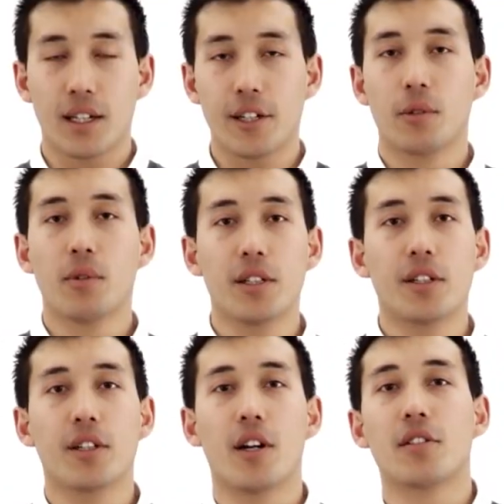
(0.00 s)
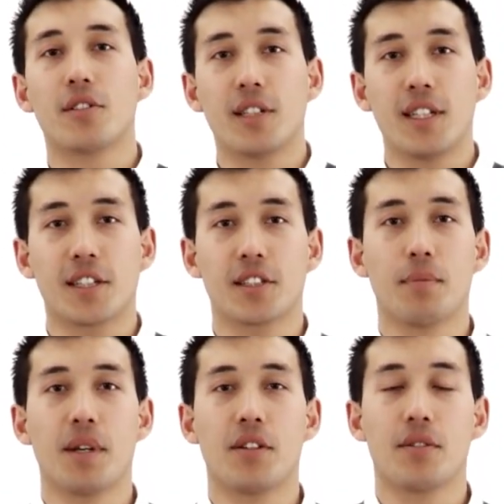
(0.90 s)
In area 1, you could also see an
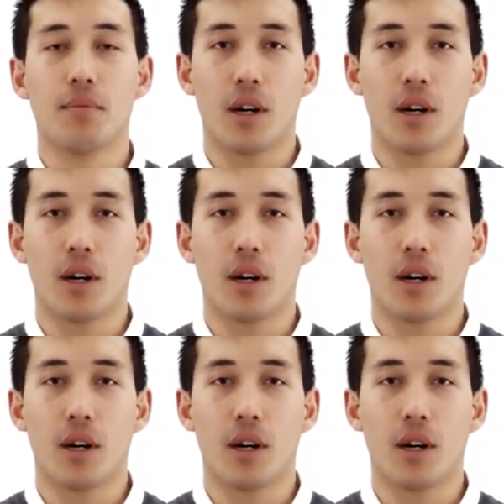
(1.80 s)
exclamation